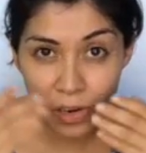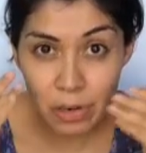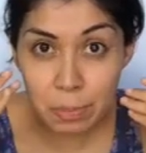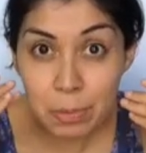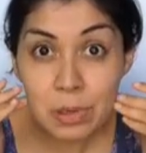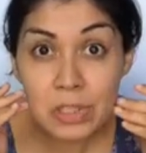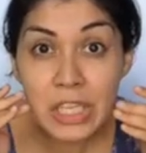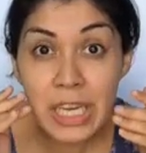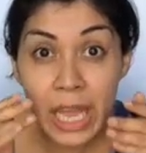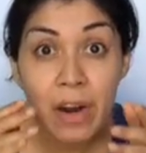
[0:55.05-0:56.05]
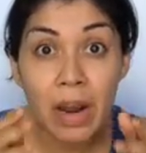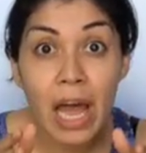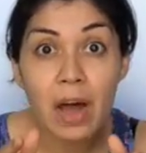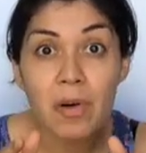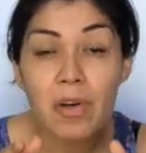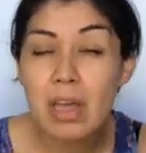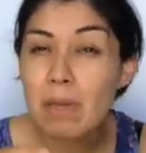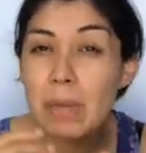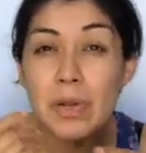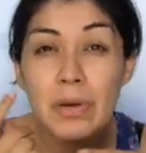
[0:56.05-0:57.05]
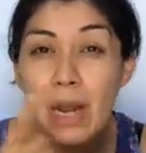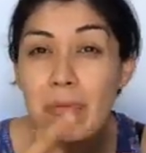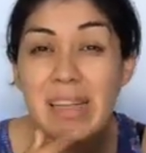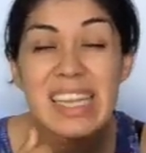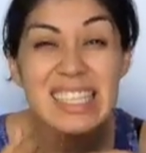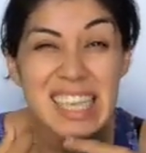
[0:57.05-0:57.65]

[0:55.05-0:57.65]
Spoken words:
You're pushing air out, but you're not really